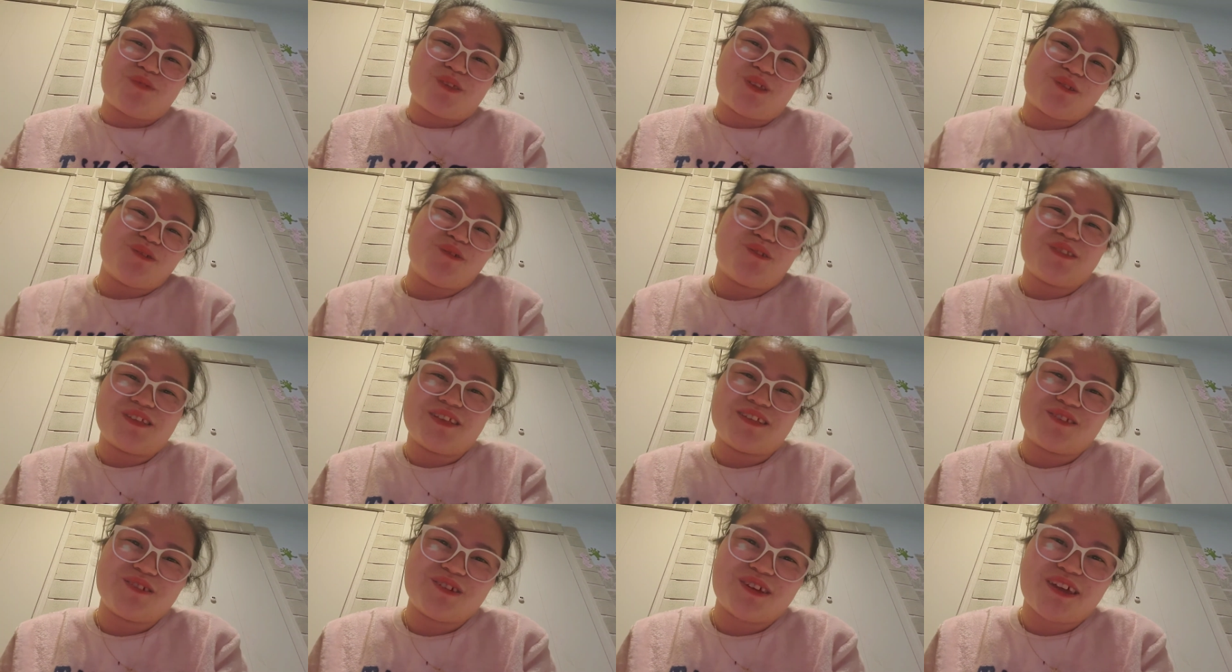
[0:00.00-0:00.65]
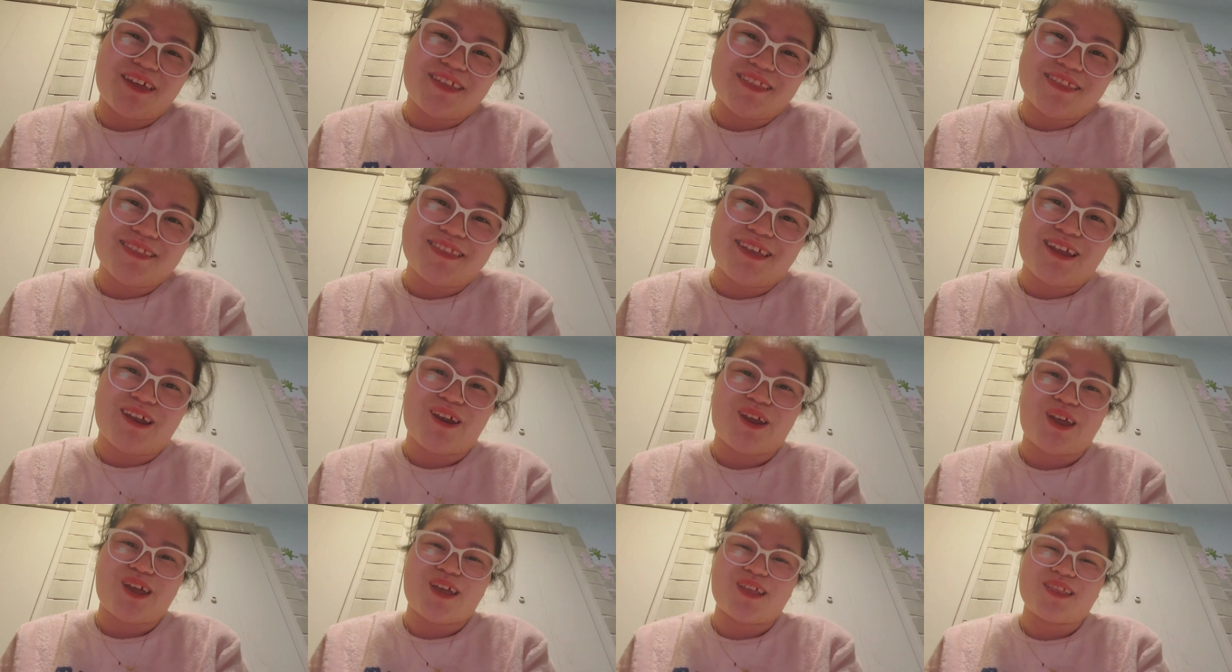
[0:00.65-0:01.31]
that you need to get
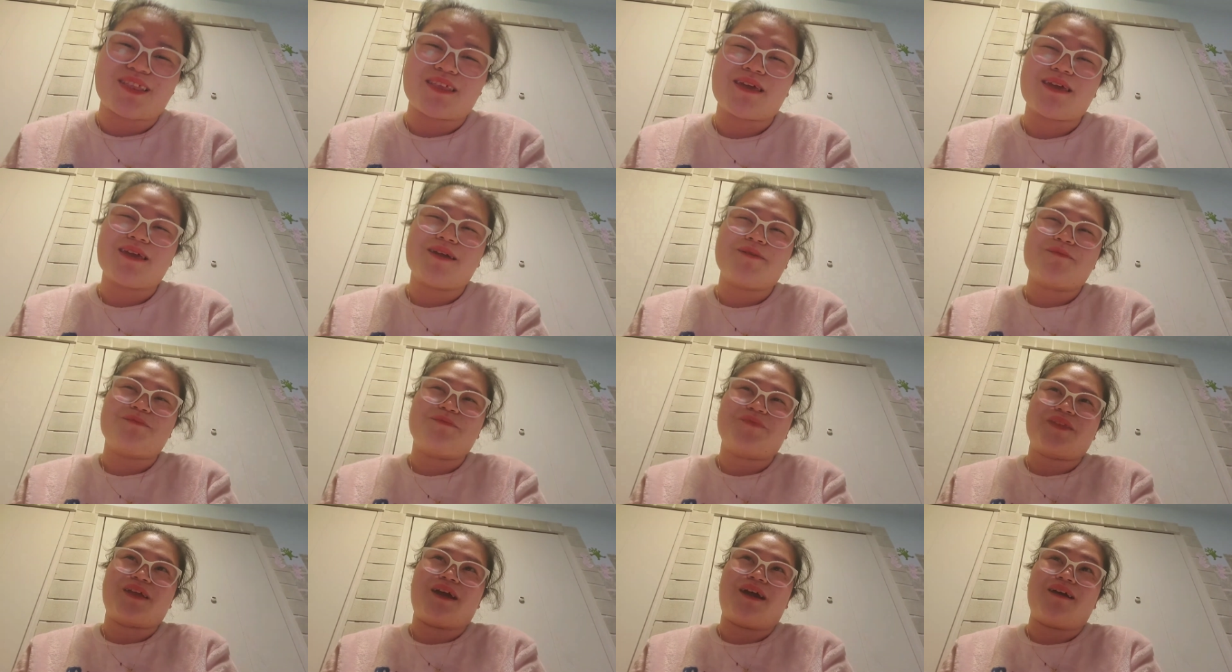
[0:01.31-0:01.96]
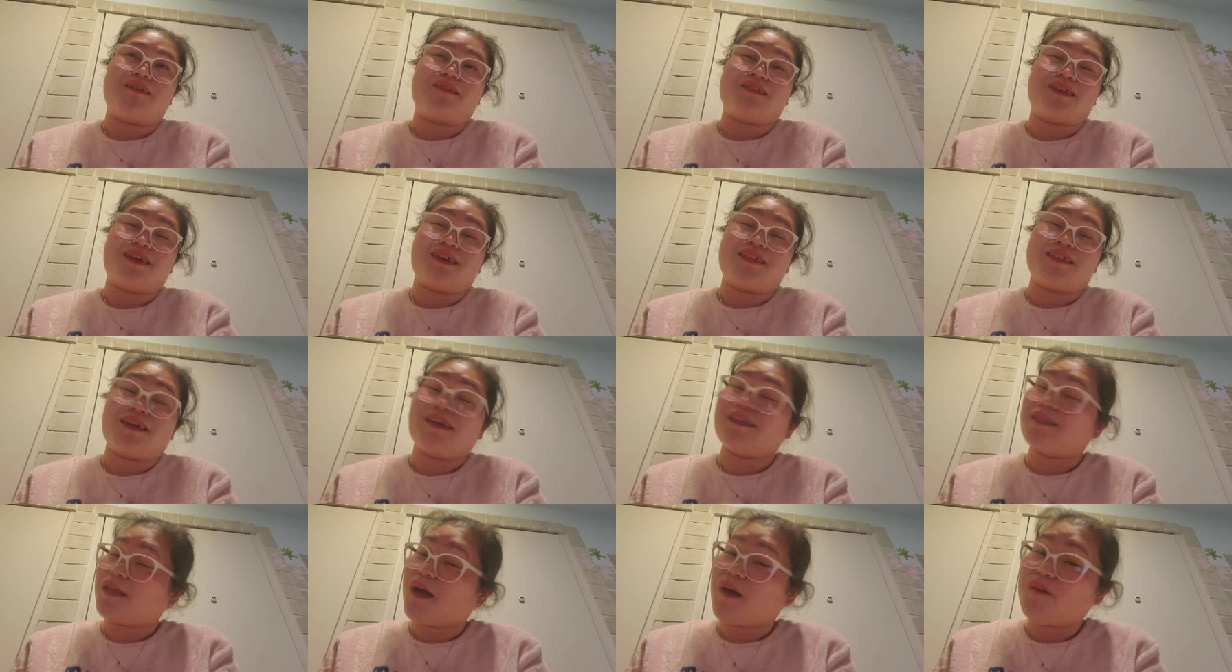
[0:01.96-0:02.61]
there and and, and
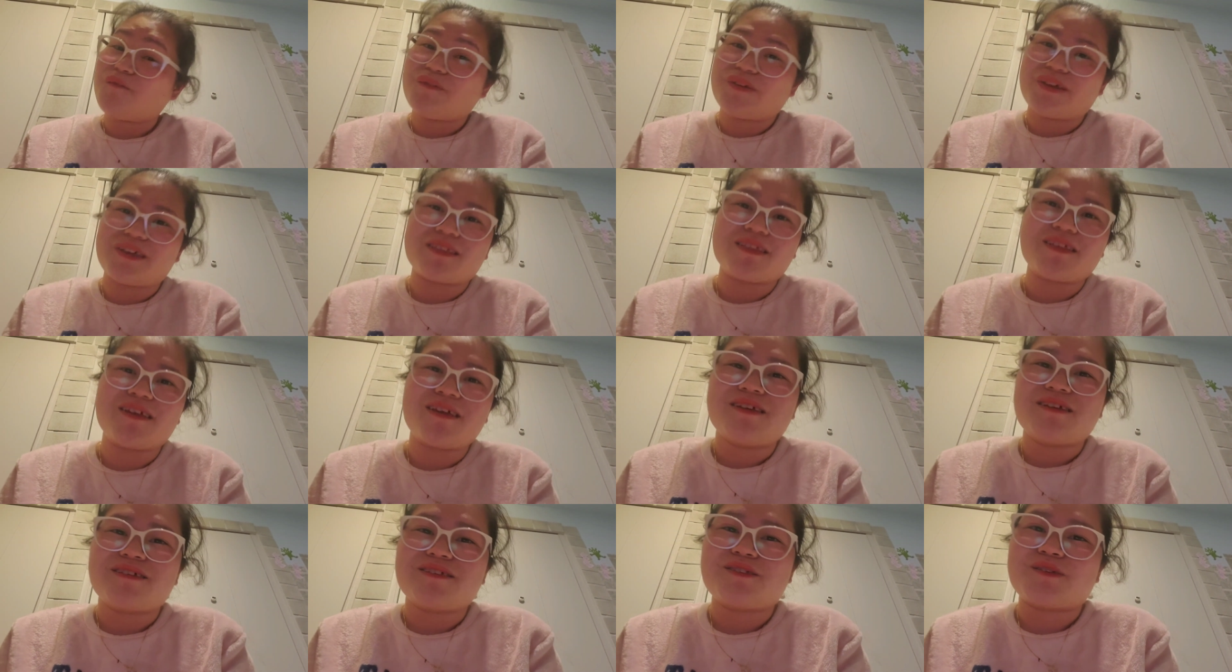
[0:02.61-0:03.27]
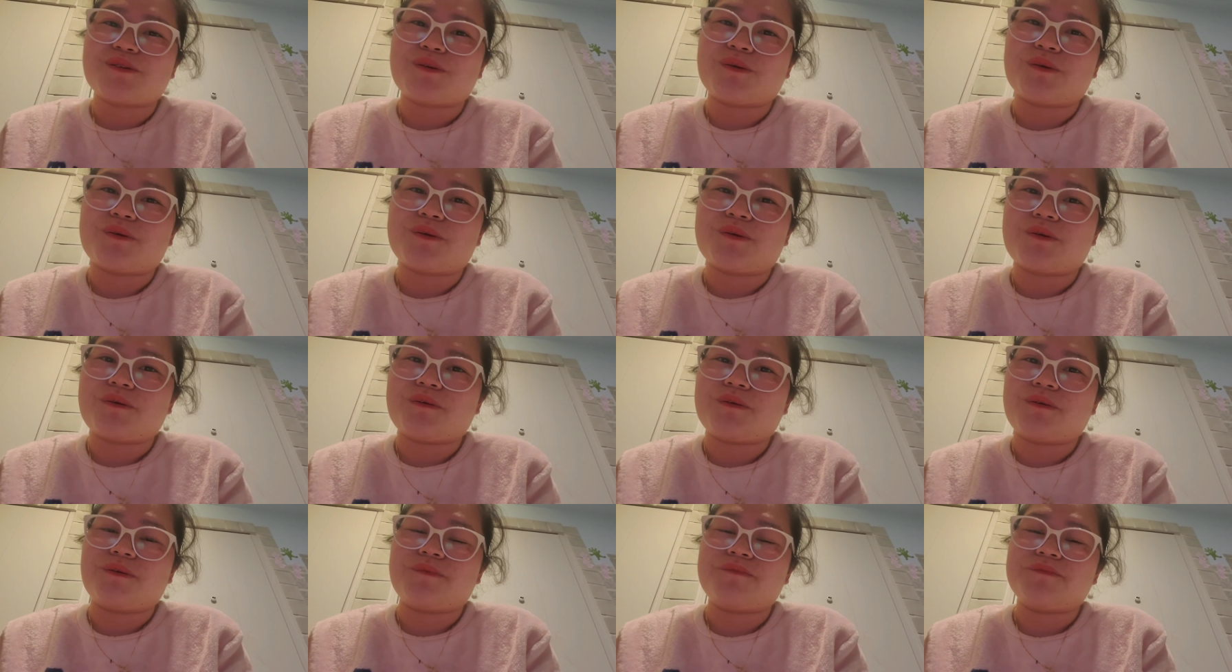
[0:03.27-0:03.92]
I love it.
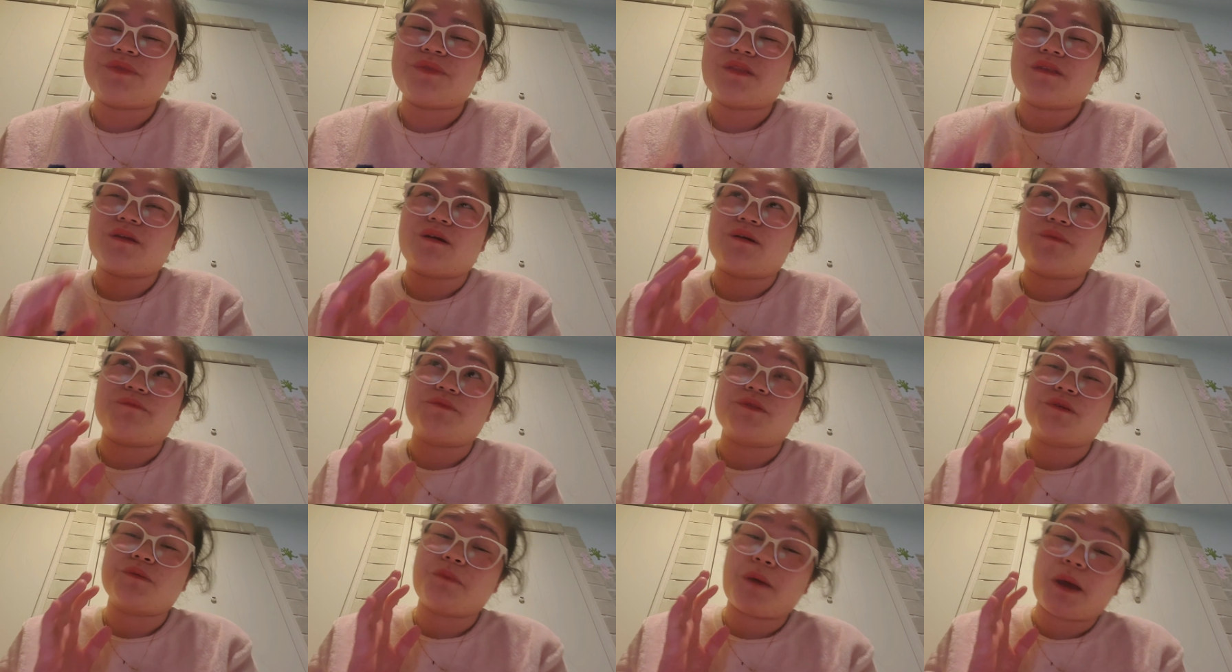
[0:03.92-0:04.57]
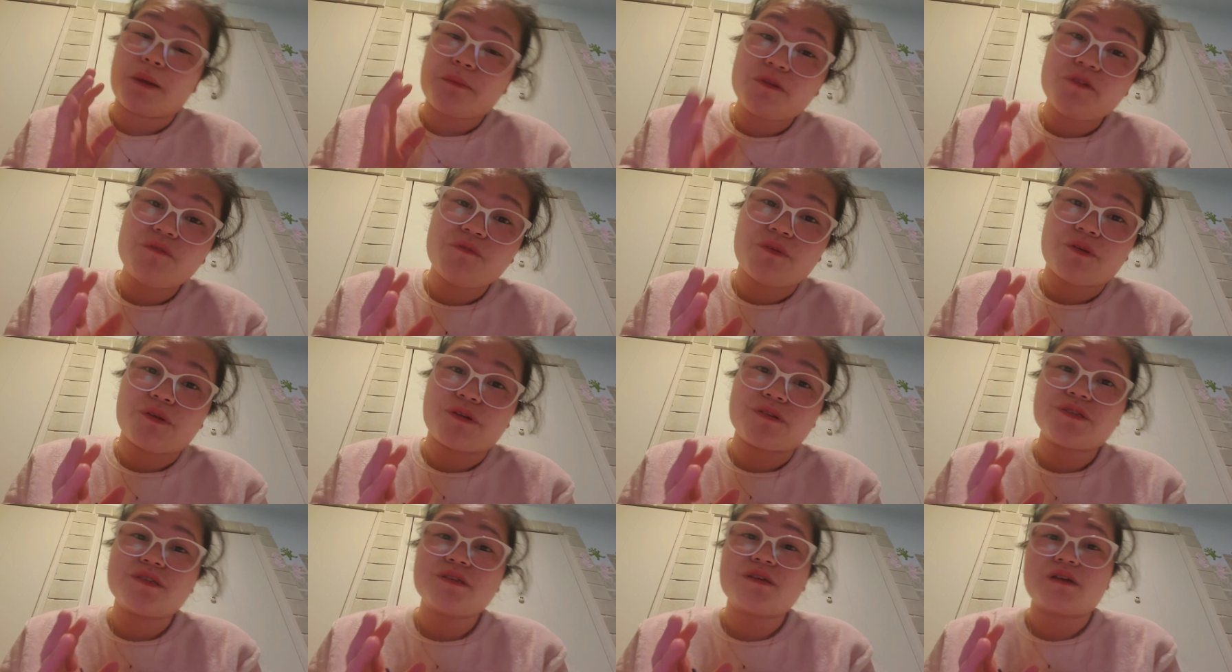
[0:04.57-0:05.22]
So um, the Bible
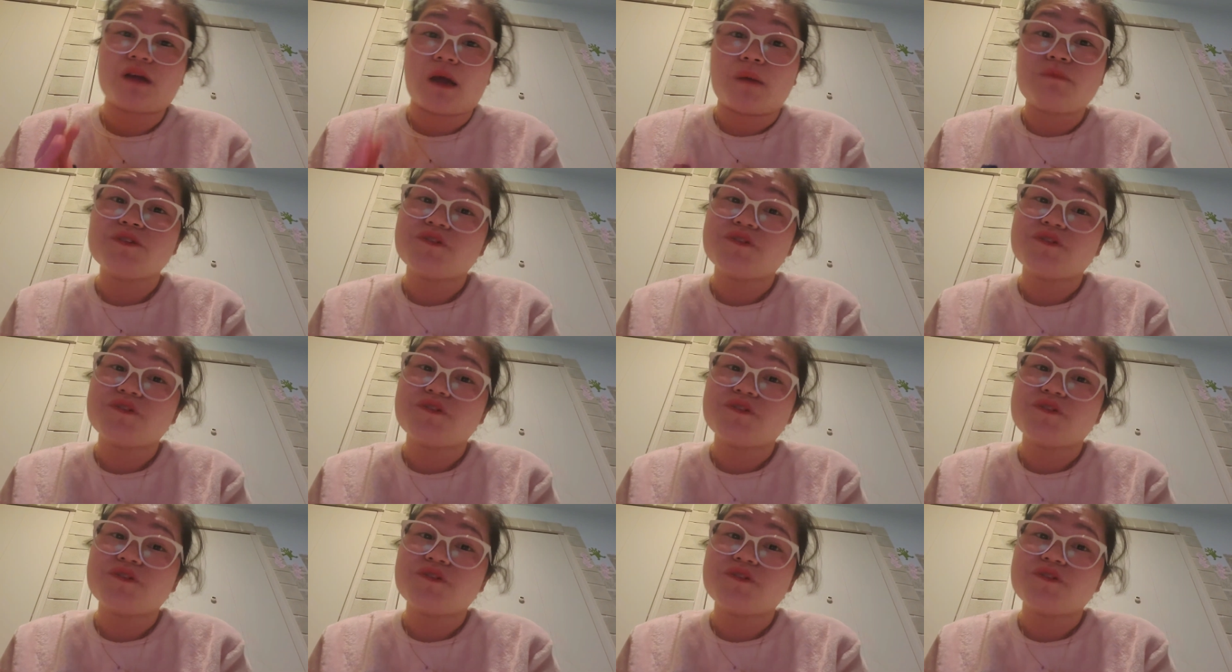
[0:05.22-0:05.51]
verse comes